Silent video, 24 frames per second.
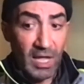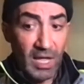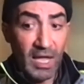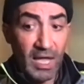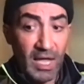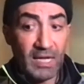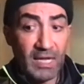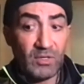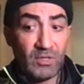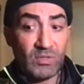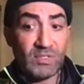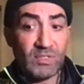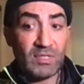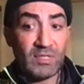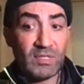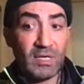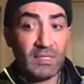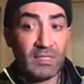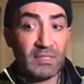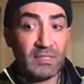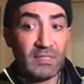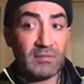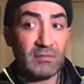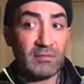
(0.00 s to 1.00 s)
and you
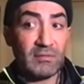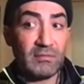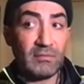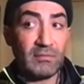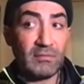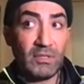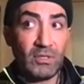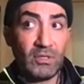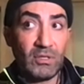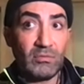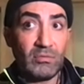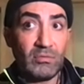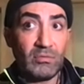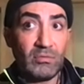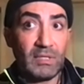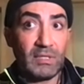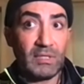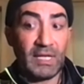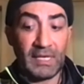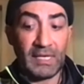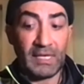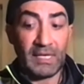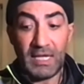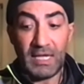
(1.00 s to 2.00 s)
start you know like